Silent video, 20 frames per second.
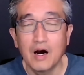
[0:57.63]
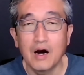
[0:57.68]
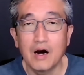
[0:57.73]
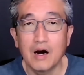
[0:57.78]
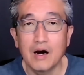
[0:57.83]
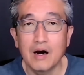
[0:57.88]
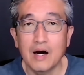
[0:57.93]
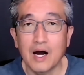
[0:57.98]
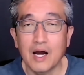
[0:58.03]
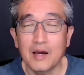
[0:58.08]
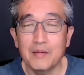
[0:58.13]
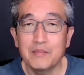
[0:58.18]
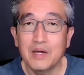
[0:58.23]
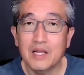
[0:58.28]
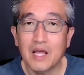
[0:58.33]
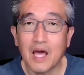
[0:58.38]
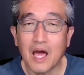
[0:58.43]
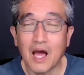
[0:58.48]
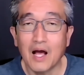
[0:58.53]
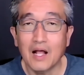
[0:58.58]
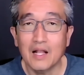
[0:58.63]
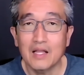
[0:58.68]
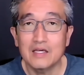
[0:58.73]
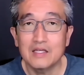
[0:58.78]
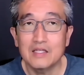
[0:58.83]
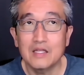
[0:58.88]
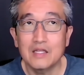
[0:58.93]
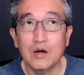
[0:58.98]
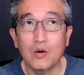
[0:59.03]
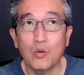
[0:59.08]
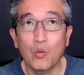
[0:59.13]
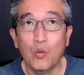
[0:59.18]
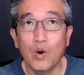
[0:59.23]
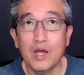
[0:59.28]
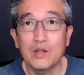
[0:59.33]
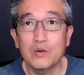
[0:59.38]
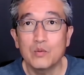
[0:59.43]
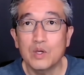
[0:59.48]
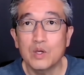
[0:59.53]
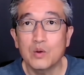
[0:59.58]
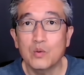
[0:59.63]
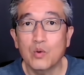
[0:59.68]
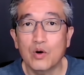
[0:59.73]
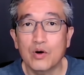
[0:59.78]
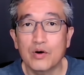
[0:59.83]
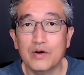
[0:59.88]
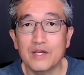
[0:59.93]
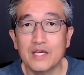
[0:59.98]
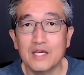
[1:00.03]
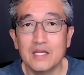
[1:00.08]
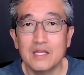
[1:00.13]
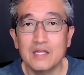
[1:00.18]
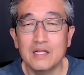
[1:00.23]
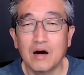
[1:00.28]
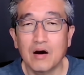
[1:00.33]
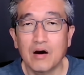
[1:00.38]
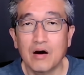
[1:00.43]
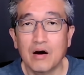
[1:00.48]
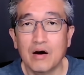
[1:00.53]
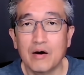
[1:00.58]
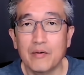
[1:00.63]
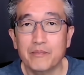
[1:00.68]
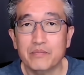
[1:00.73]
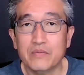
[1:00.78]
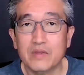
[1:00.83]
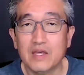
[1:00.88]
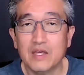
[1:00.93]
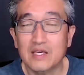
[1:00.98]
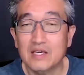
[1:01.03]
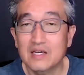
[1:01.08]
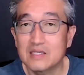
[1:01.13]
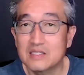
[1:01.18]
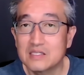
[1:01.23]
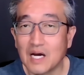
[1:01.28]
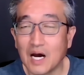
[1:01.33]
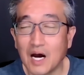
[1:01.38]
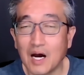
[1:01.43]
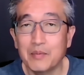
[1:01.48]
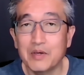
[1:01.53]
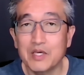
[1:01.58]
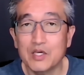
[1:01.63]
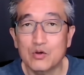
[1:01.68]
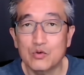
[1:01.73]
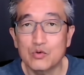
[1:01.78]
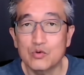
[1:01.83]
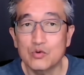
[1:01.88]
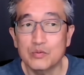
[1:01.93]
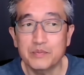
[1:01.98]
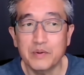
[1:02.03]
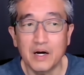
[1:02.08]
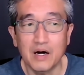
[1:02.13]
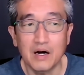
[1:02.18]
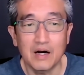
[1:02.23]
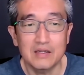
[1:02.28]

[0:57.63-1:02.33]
I met Alan when we were in a Kajabi group.